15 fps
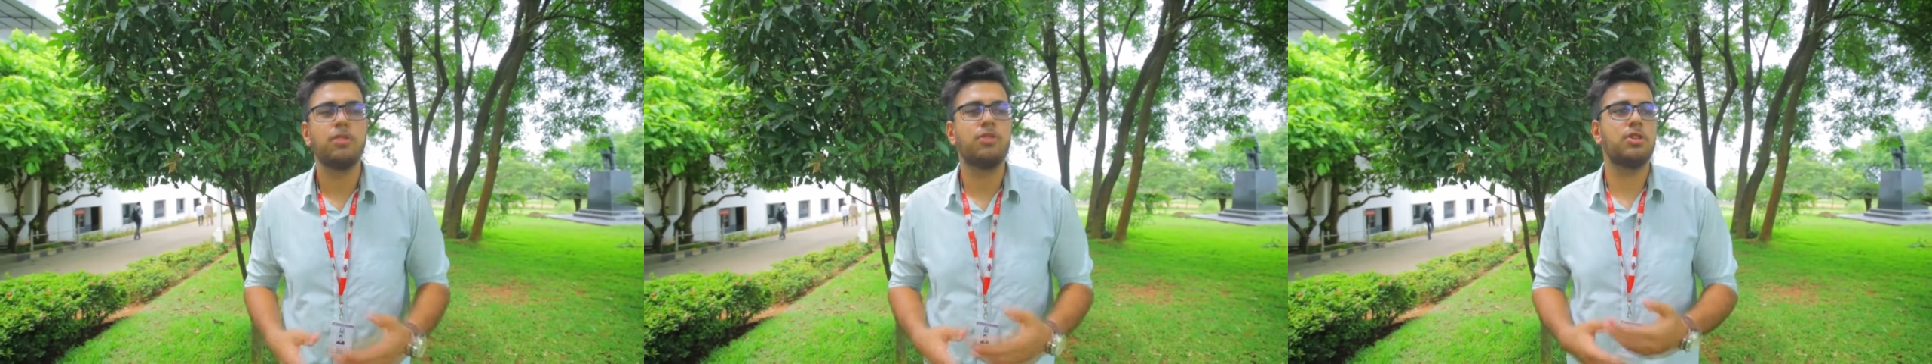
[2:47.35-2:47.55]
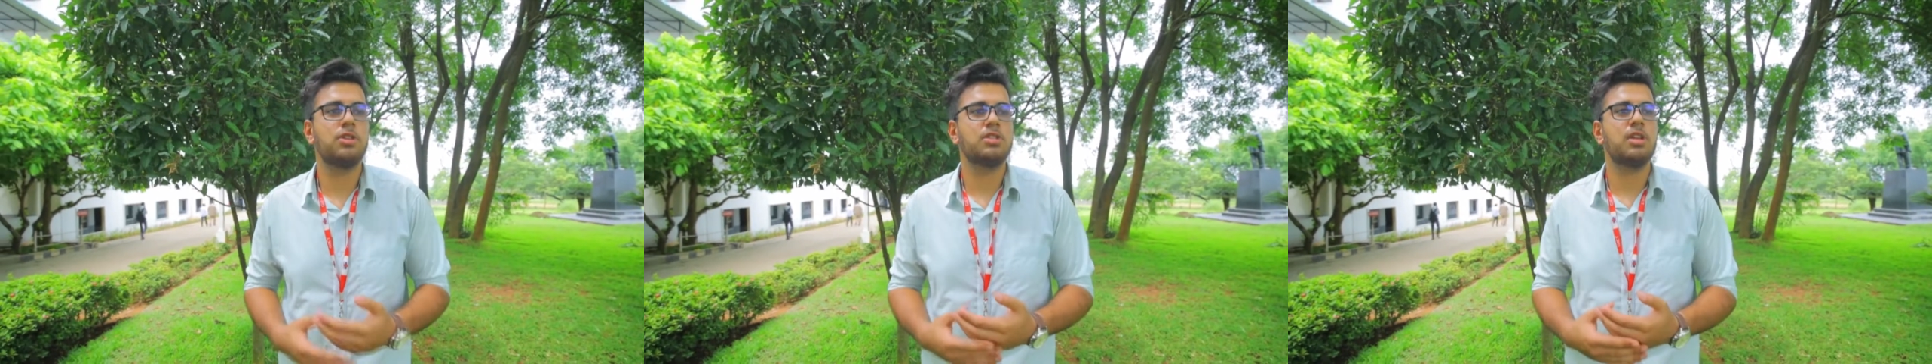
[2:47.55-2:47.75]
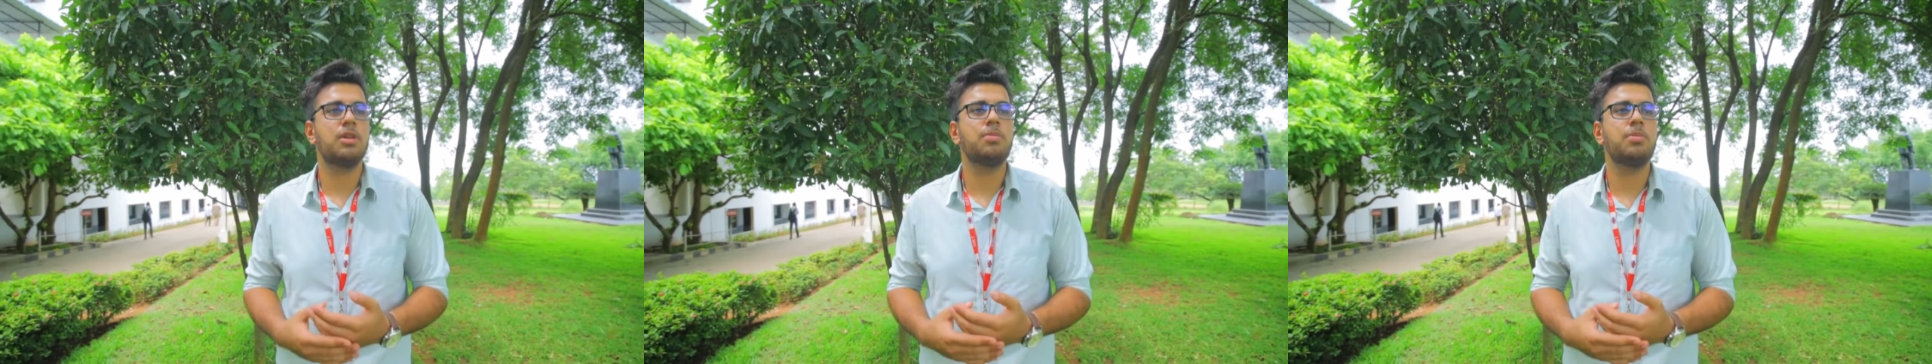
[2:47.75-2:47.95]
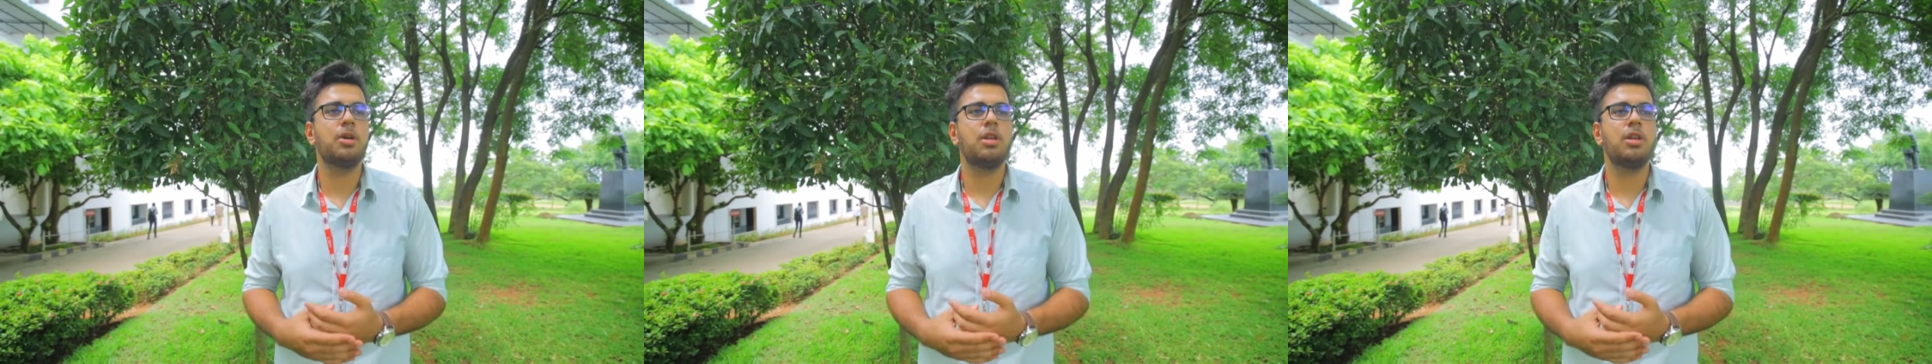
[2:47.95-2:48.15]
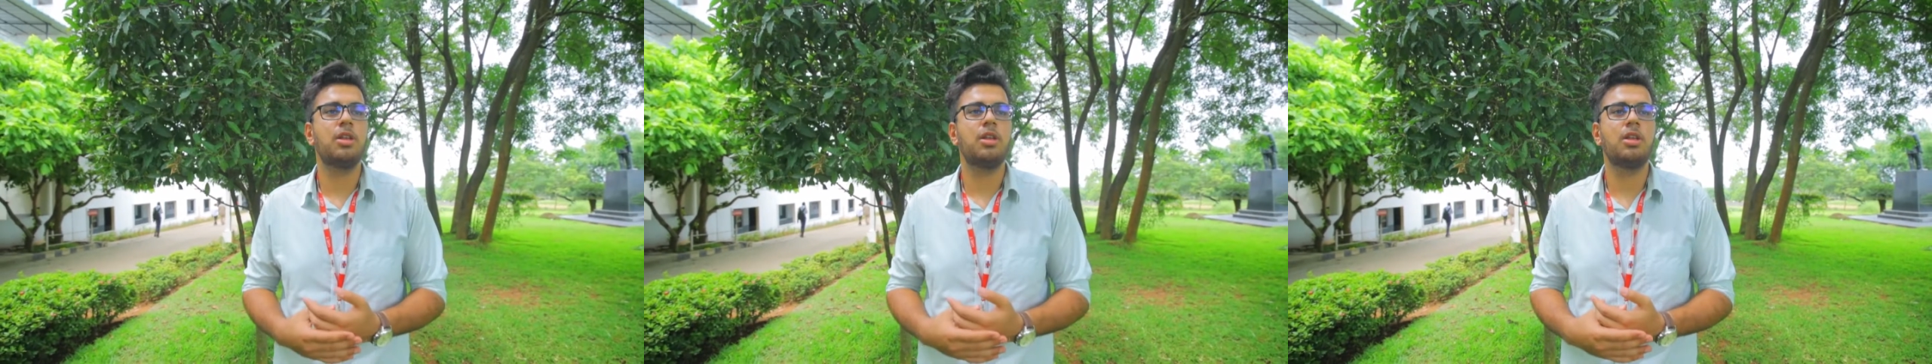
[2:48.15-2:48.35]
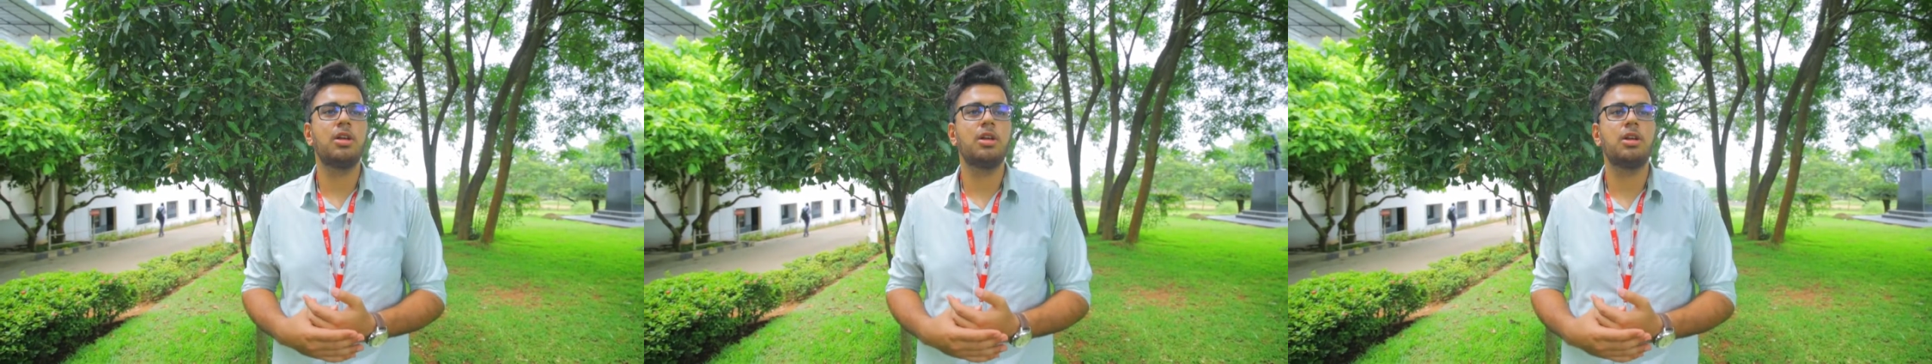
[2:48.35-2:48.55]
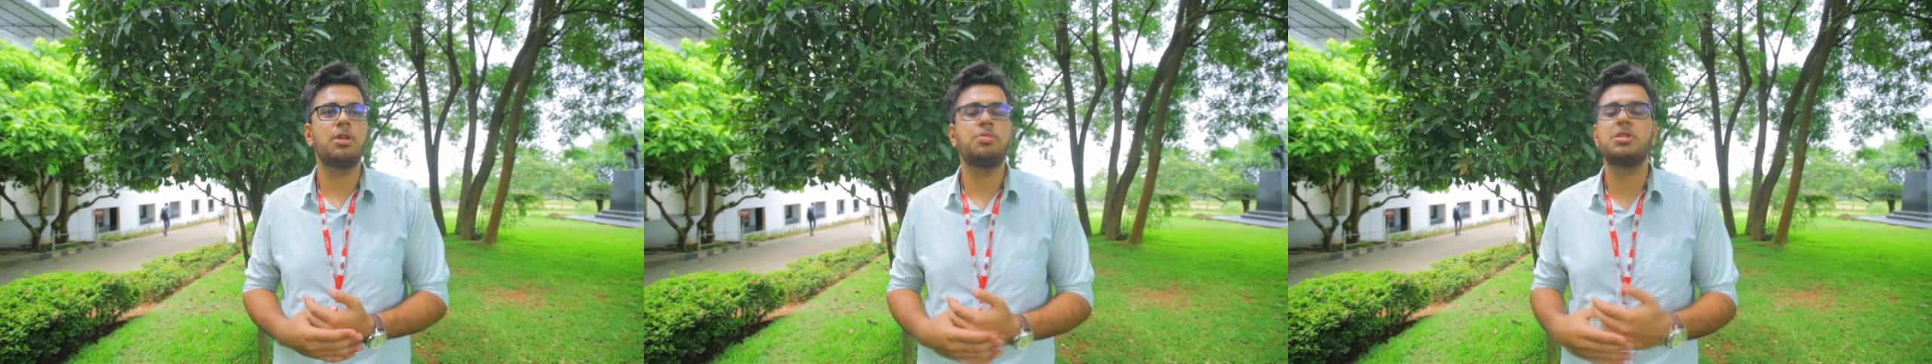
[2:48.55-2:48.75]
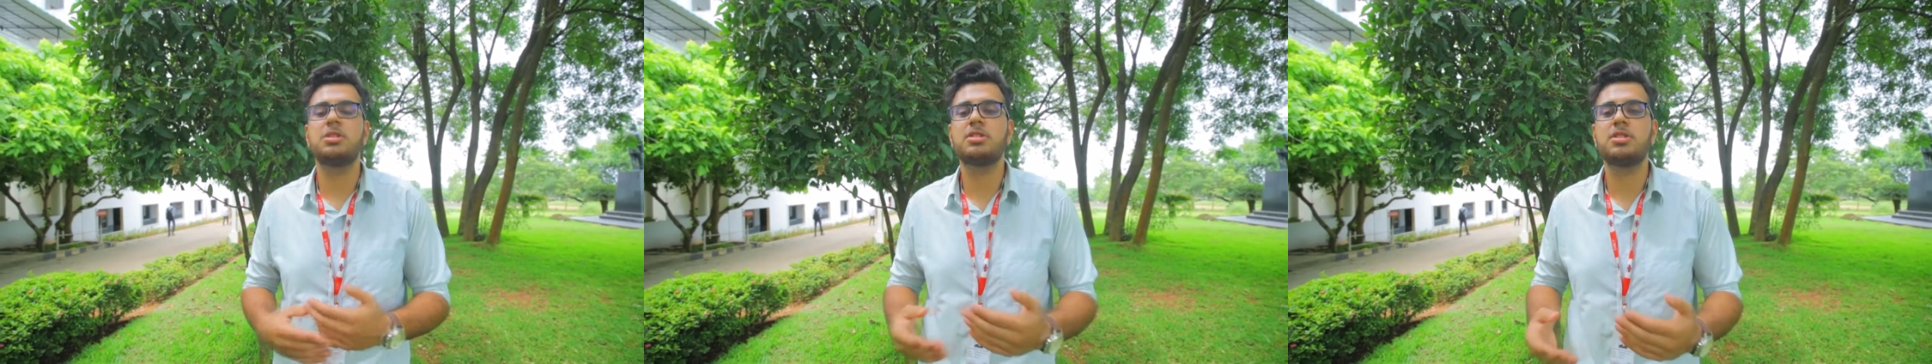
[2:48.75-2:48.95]
For
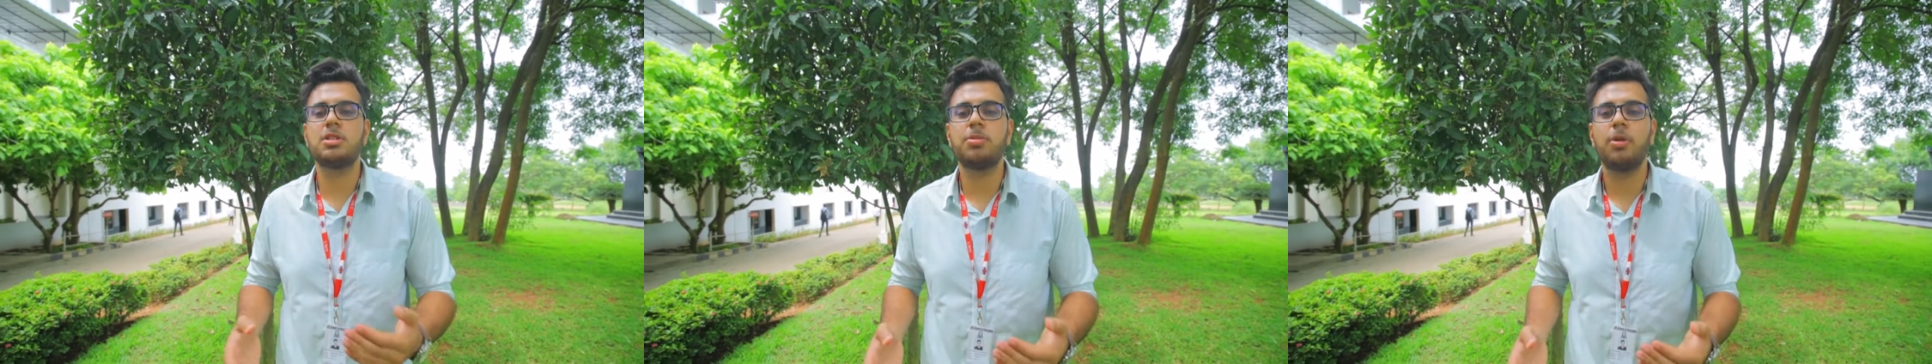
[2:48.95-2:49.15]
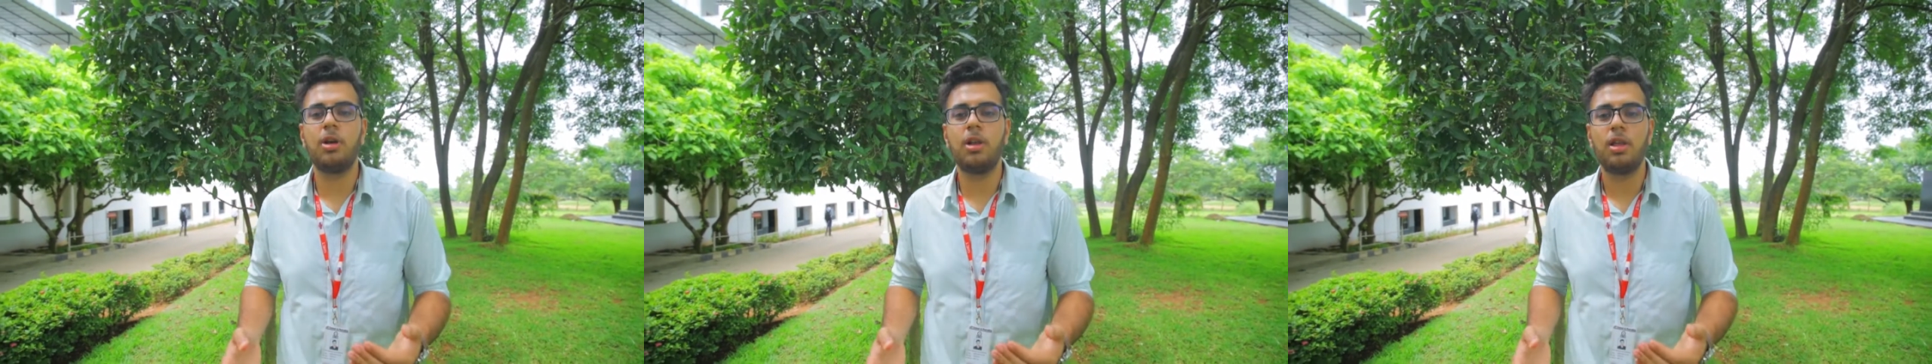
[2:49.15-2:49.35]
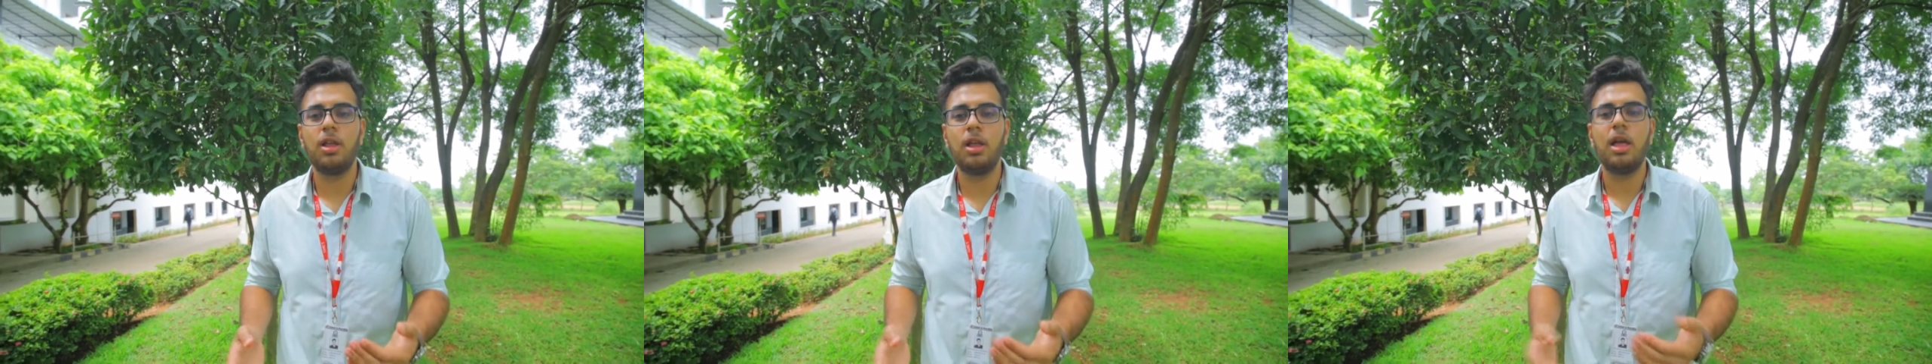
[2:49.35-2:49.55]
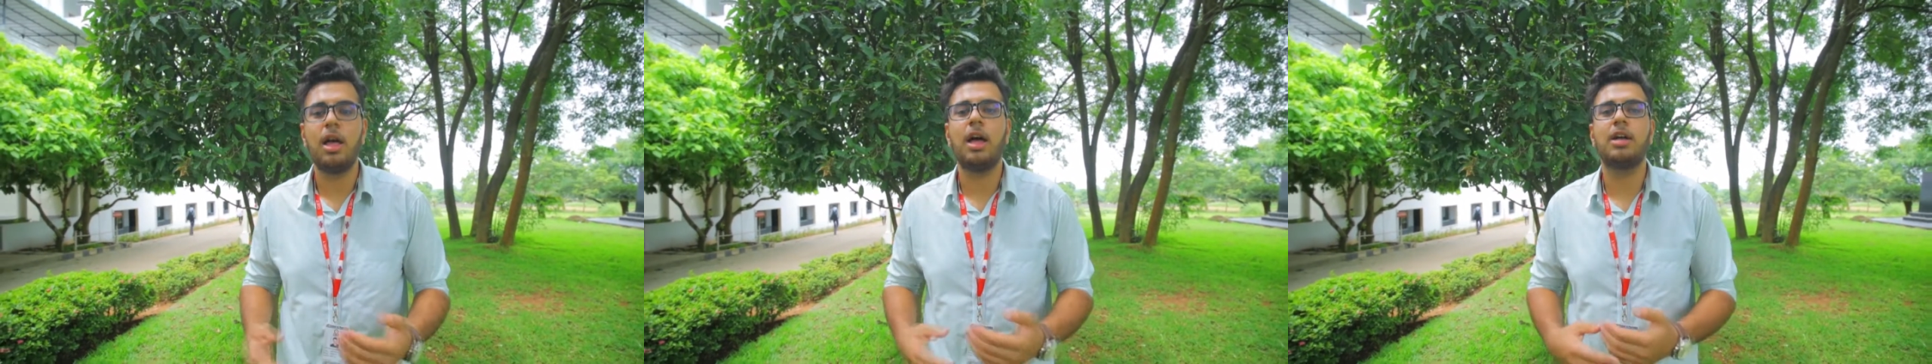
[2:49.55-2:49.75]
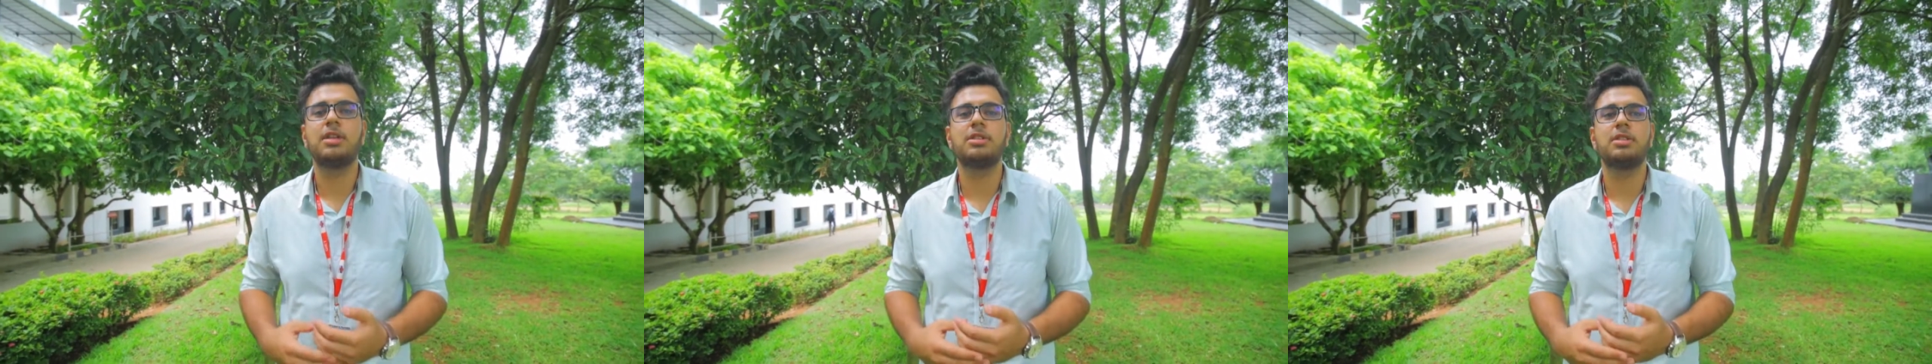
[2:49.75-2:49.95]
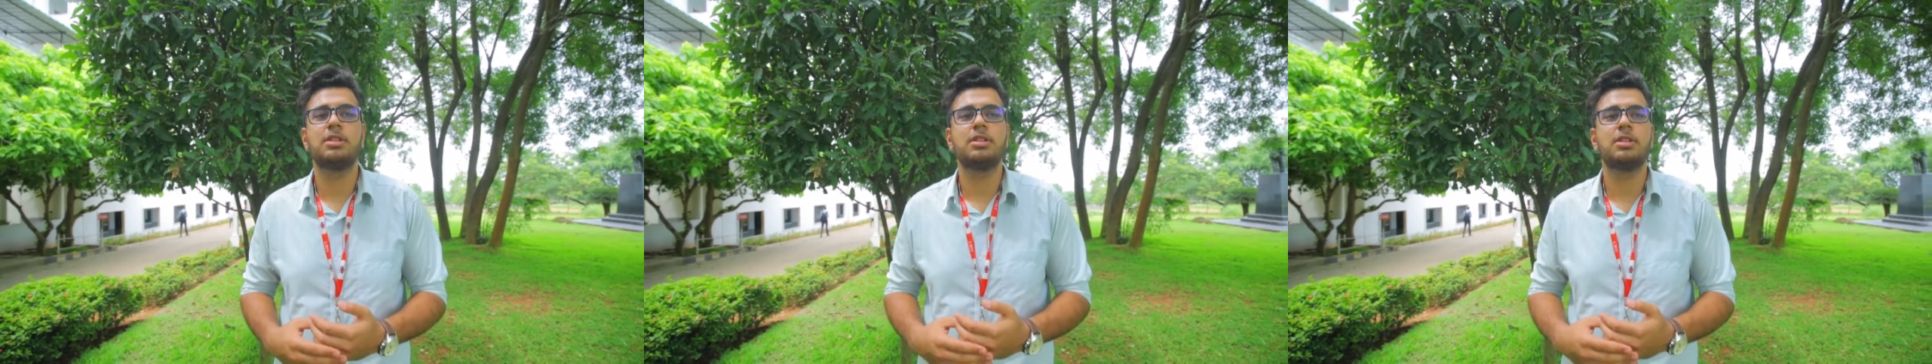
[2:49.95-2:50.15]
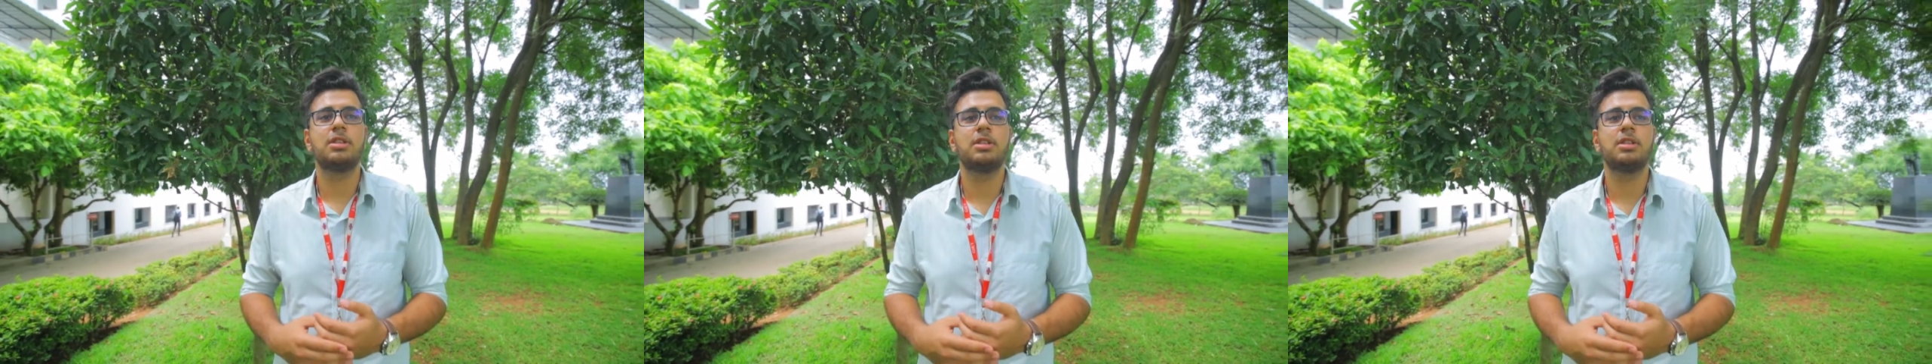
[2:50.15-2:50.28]
example, principal and